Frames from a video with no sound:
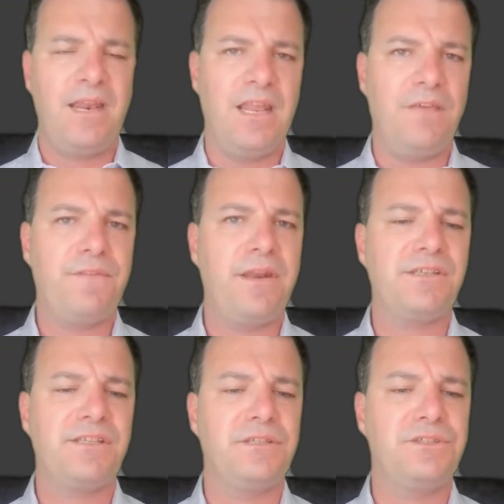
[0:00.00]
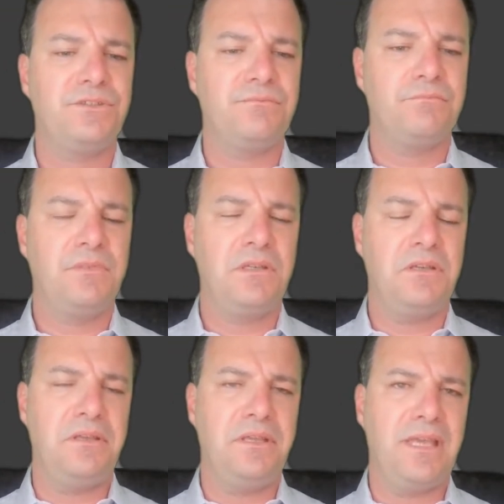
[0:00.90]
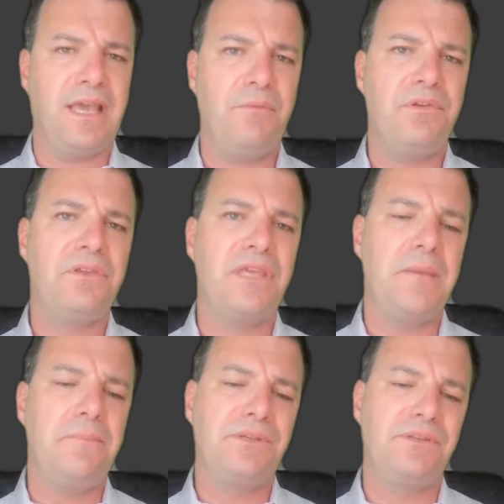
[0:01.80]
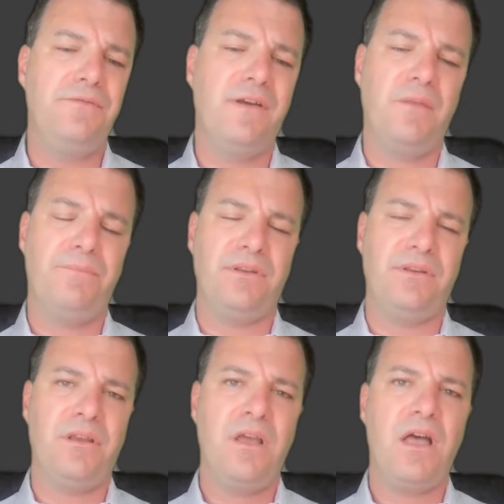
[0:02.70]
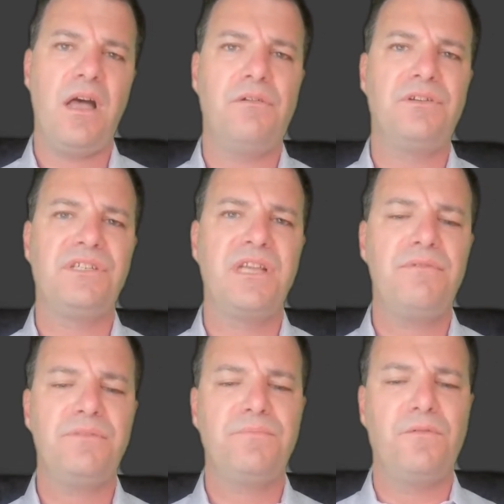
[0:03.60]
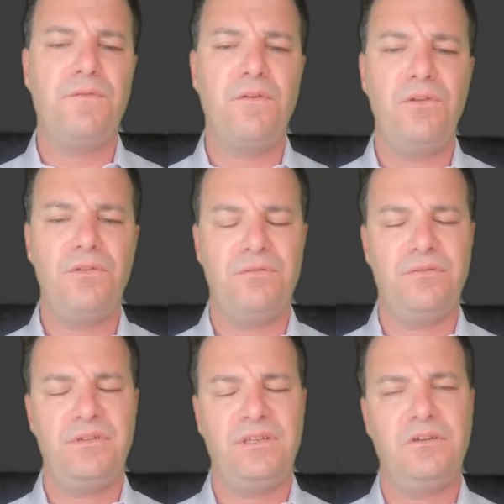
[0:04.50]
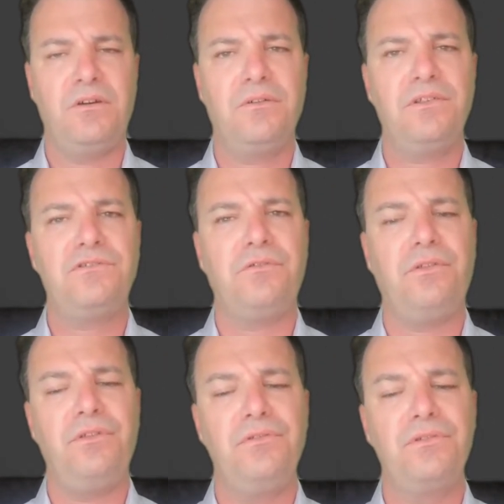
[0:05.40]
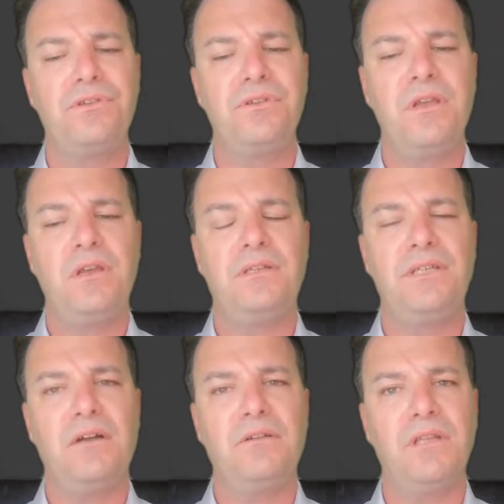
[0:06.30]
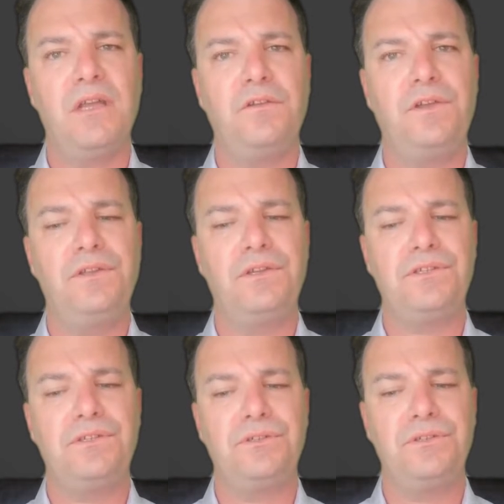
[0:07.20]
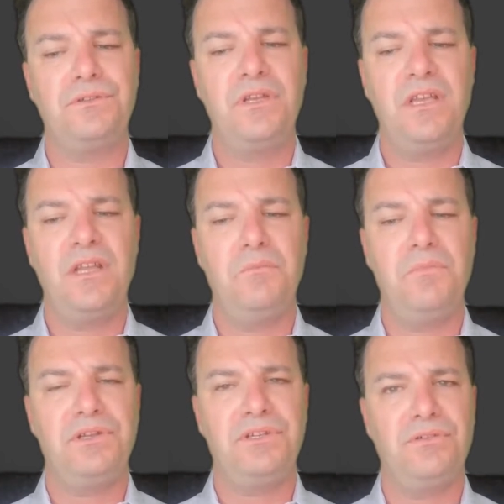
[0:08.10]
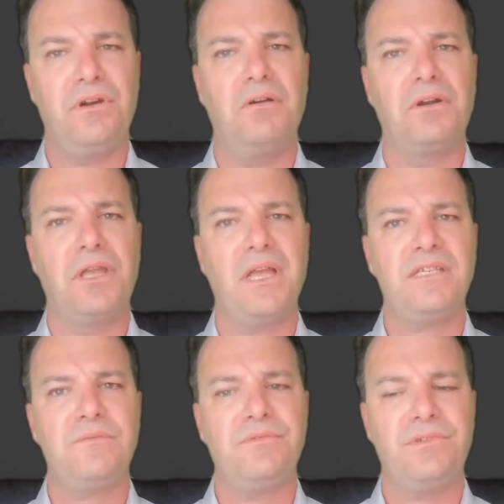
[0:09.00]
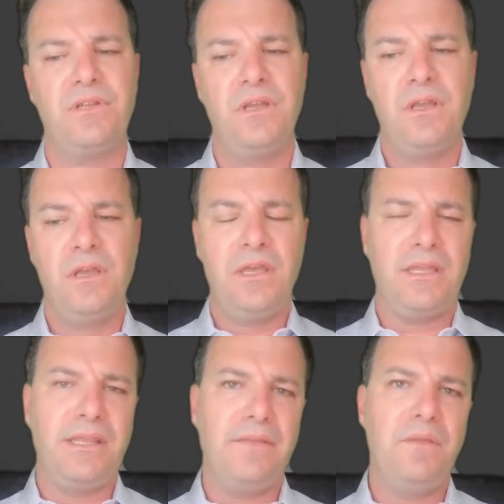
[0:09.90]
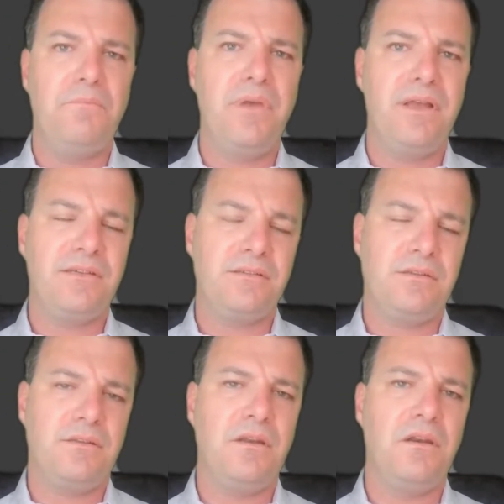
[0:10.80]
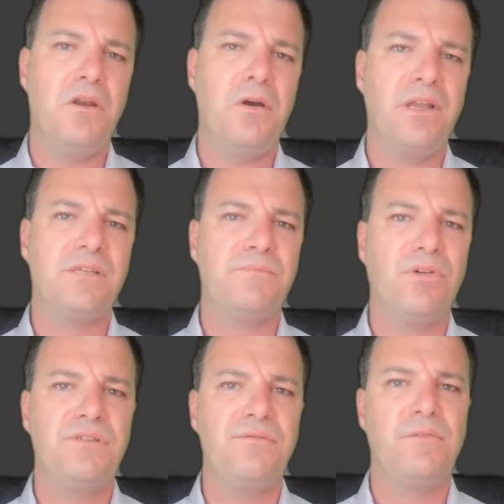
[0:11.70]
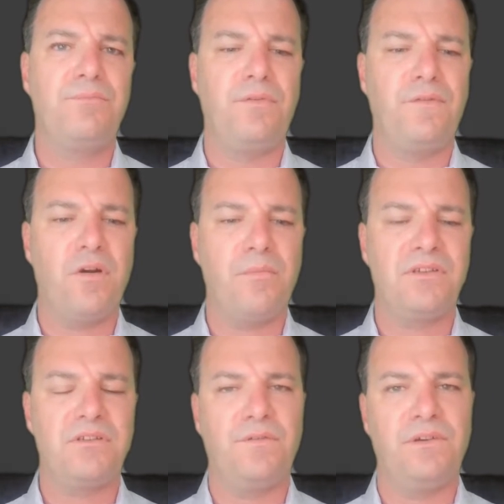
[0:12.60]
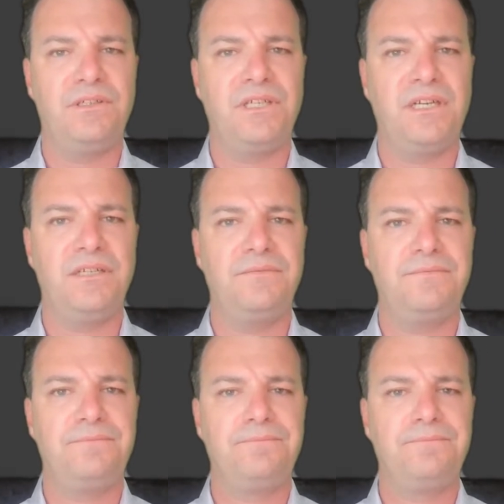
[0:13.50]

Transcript: Lifetime extension. Kelvin keeps developing our service portfolio in order to reduce downtime of heat exchangers and make sure our customers get the best and longest possible performance over the time.